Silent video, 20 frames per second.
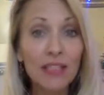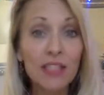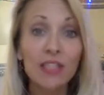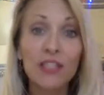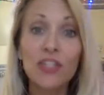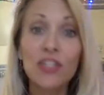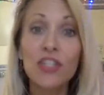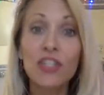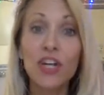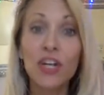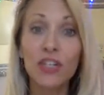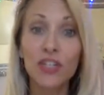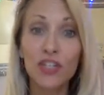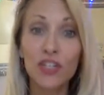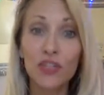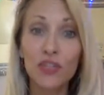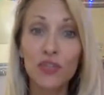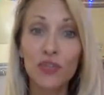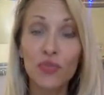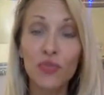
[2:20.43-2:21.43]
can start
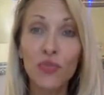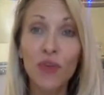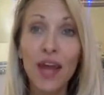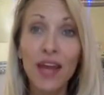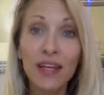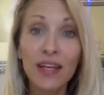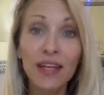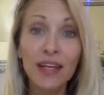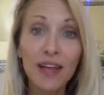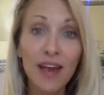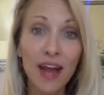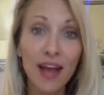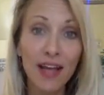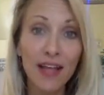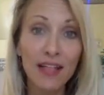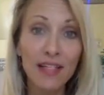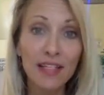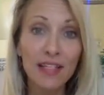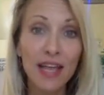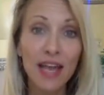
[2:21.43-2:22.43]
to
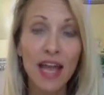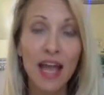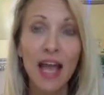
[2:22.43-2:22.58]
recognize